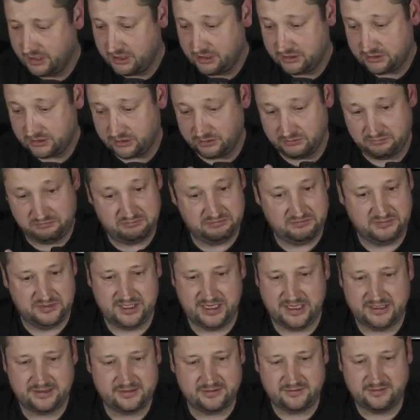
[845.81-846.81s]
So
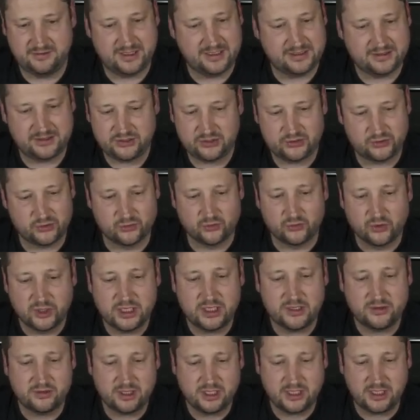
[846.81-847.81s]
that's
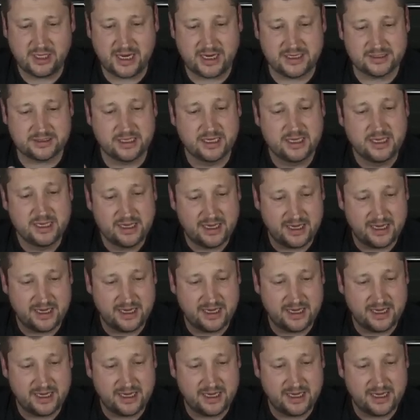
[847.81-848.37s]
really, really nice.